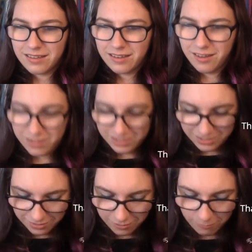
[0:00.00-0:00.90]
No, this is
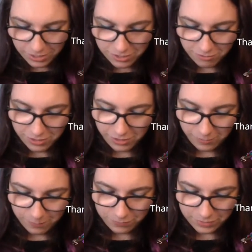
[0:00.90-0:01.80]
a good pictorial.
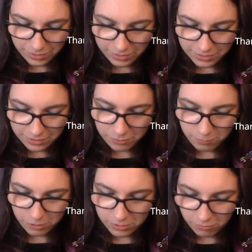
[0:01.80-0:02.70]
It's a good
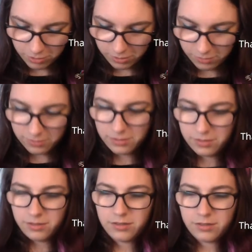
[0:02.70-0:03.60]
pictorial.
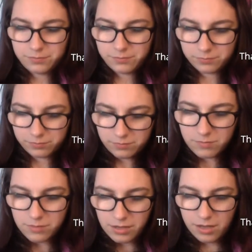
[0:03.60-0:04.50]

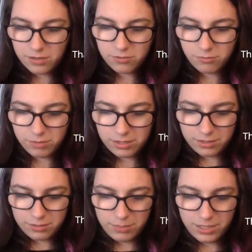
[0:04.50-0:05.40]
I don't know what
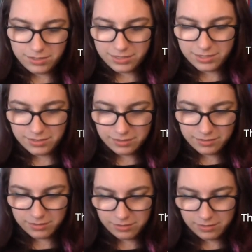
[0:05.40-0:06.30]
that means,
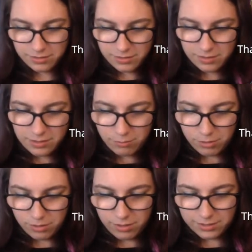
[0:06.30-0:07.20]
but
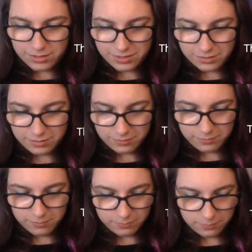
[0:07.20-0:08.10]
thanks.
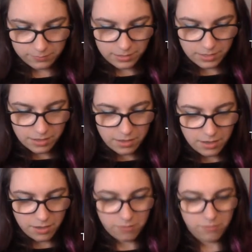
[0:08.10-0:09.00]

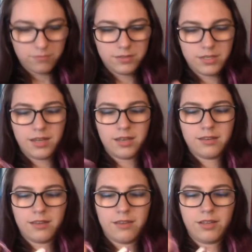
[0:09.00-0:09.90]
Oh, dang it.
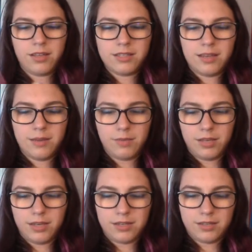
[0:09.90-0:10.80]
I realize I'm
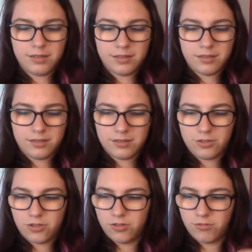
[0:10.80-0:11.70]
like,
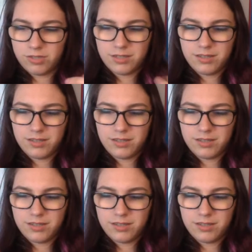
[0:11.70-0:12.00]
shoot.